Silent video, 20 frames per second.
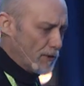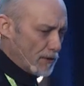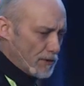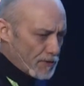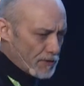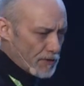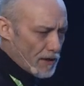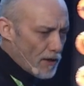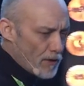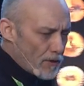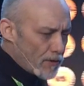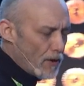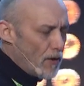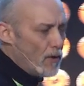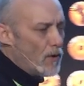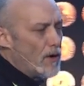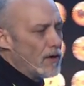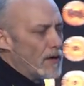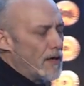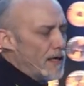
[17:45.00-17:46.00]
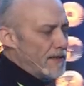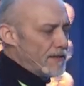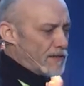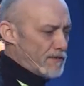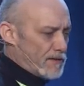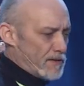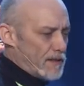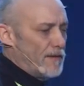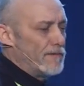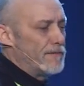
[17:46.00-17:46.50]
telco, all kinds of
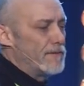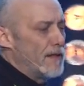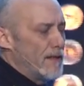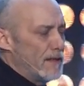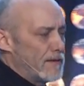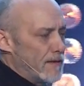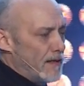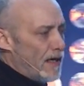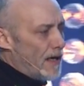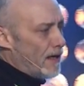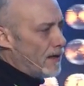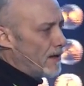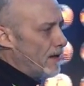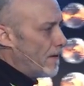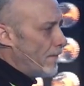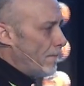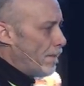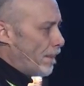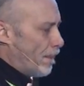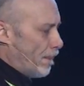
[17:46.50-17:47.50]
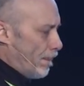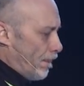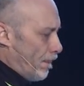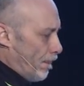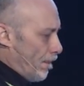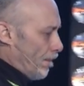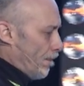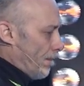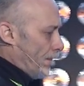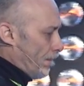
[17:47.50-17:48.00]
stuff like that.
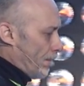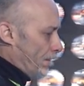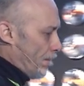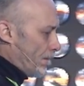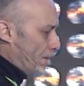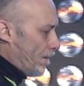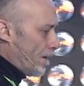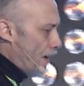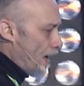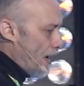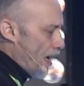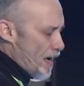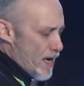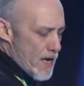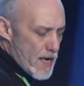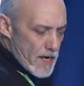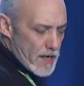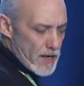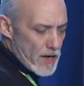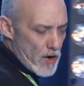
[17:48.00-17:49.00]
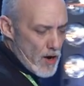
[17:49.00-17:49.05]
And you know,